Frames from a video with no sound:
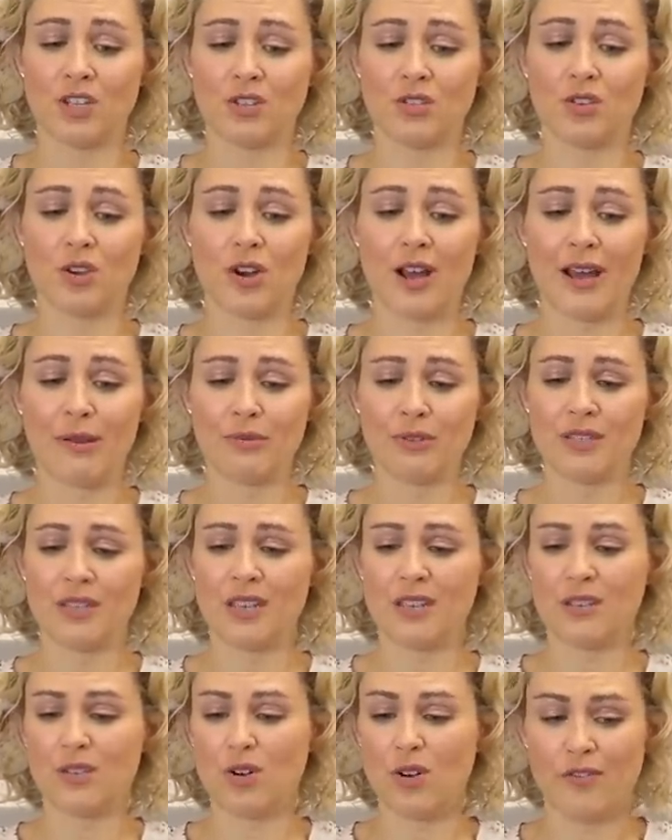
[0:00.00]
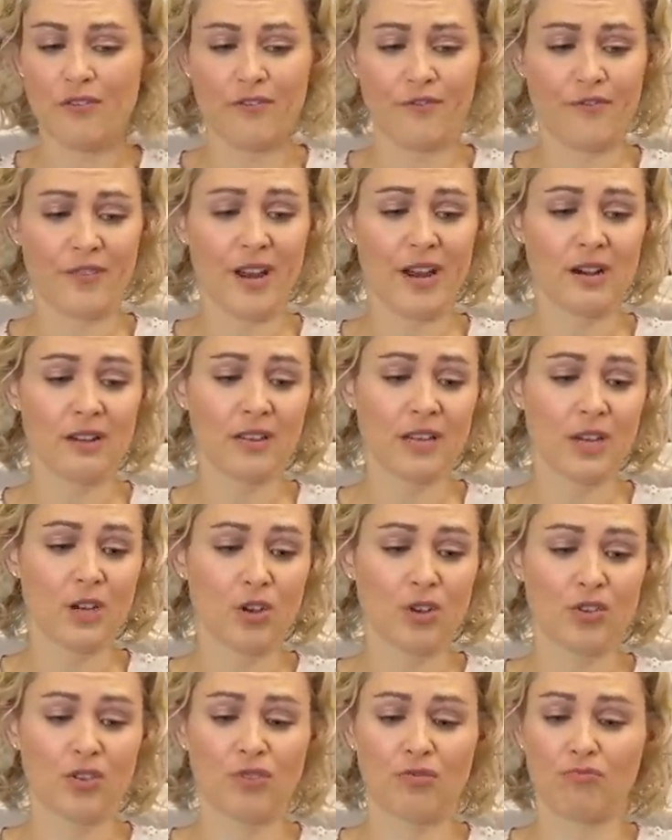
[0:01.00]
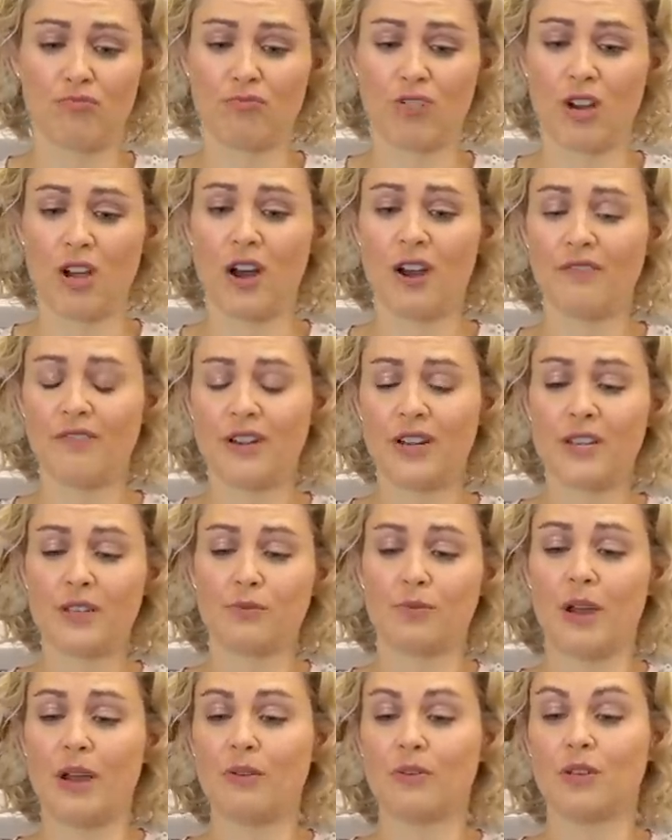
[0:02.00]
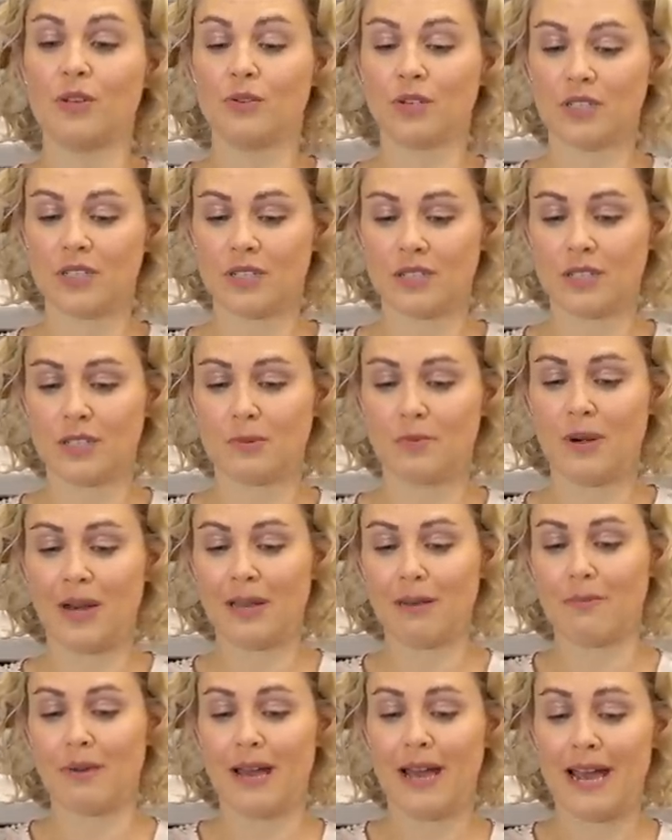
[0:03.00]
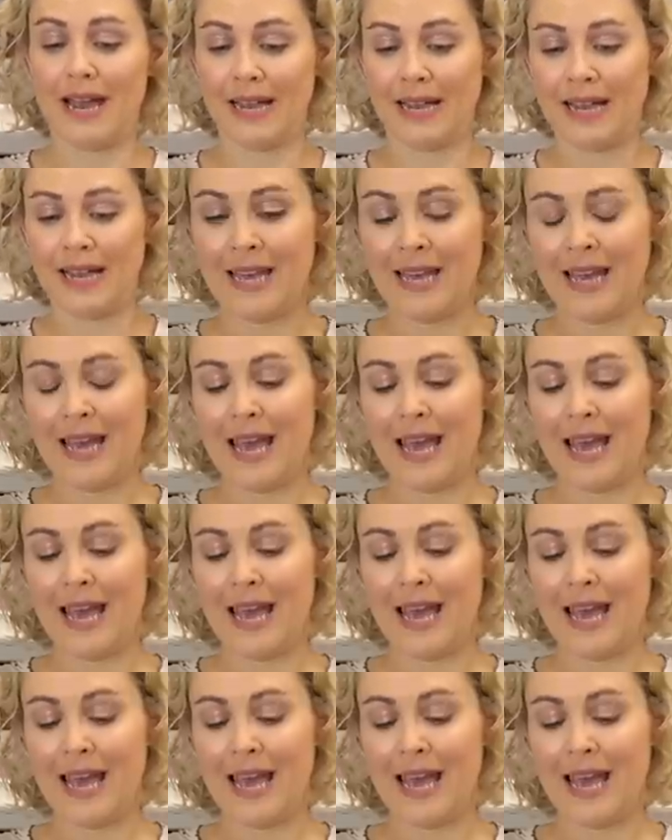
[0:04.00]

It's got, I would say it's got fairly good recovery as well. You know, it does spring back.